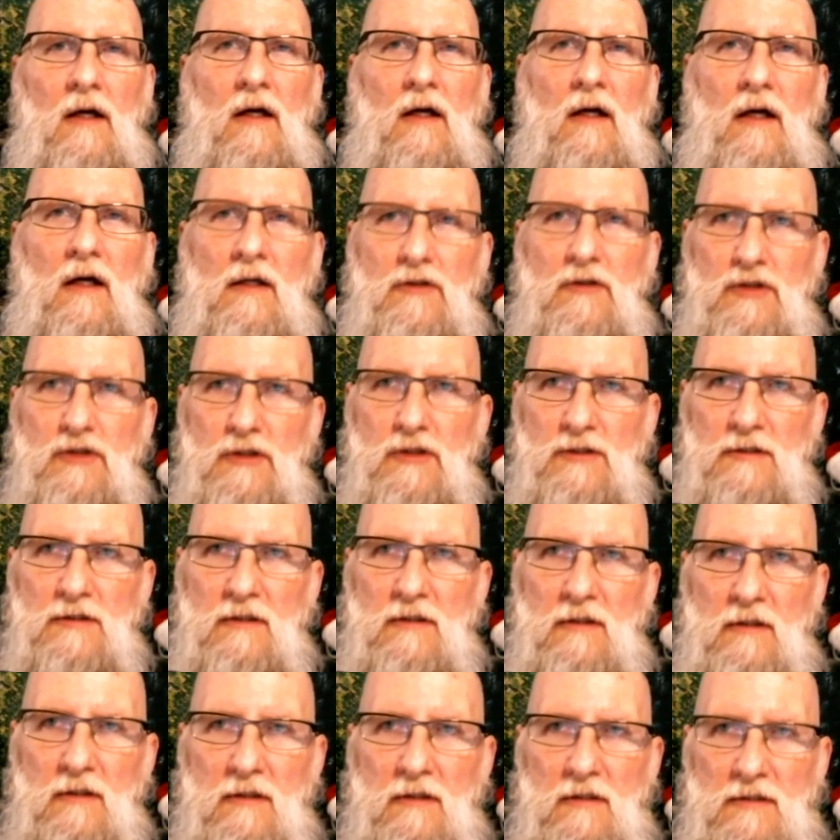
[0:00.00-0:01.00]
It just
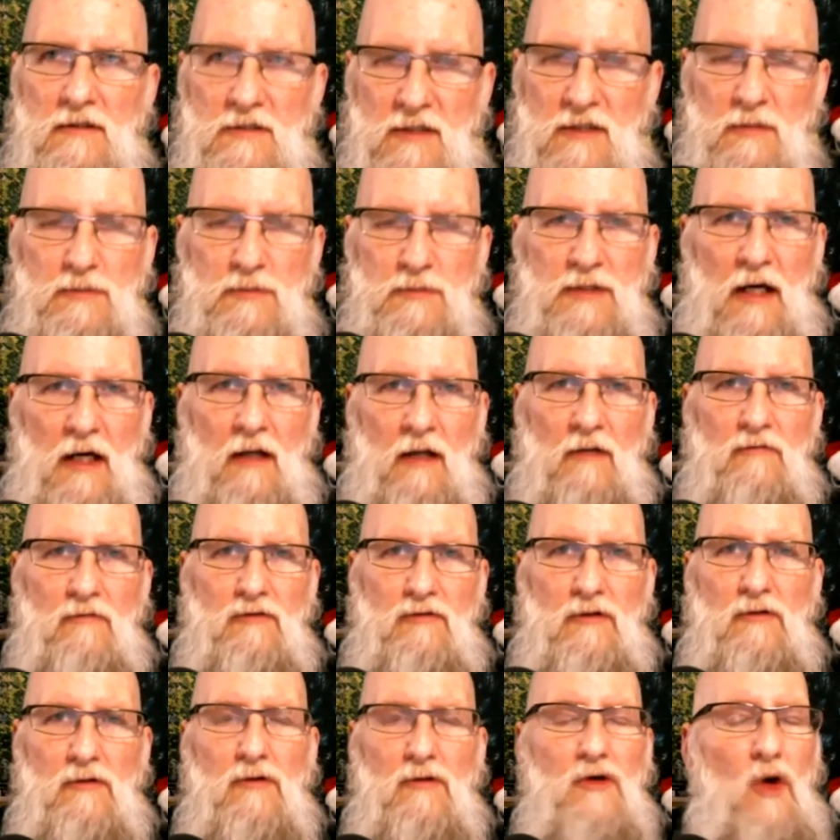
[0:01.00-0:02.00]
seeps out of
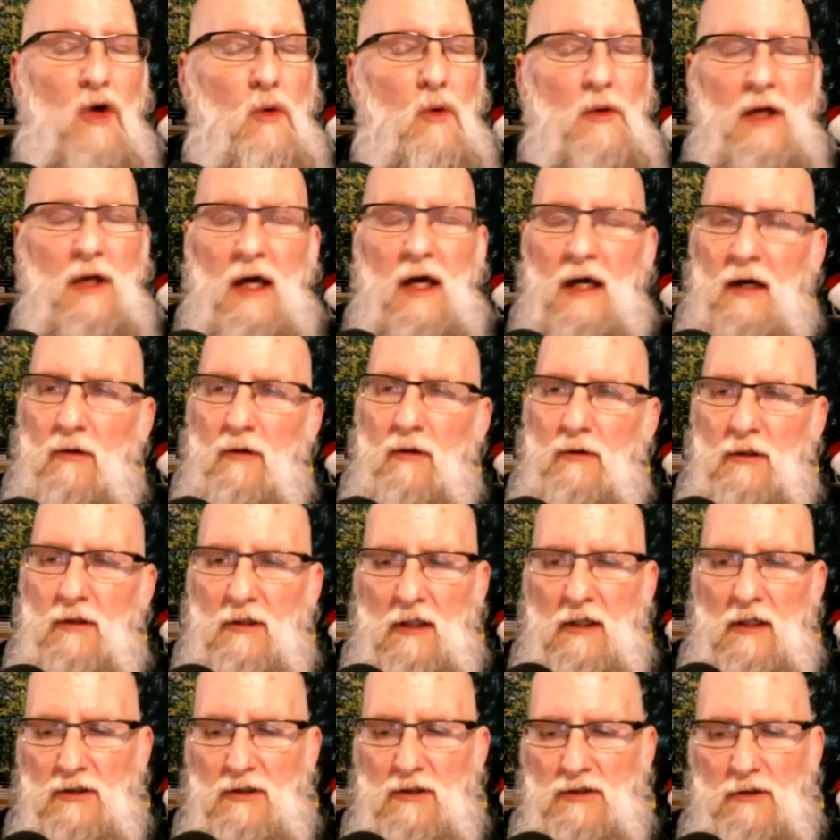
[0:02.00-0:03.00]
you. Go and hang out in
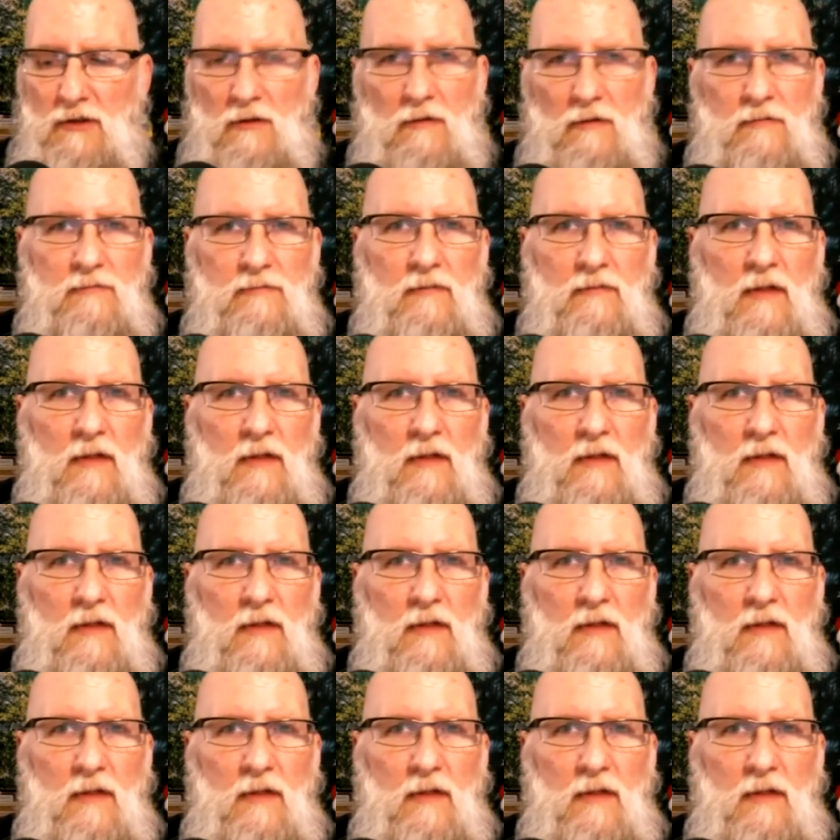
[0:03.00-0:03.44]
nature.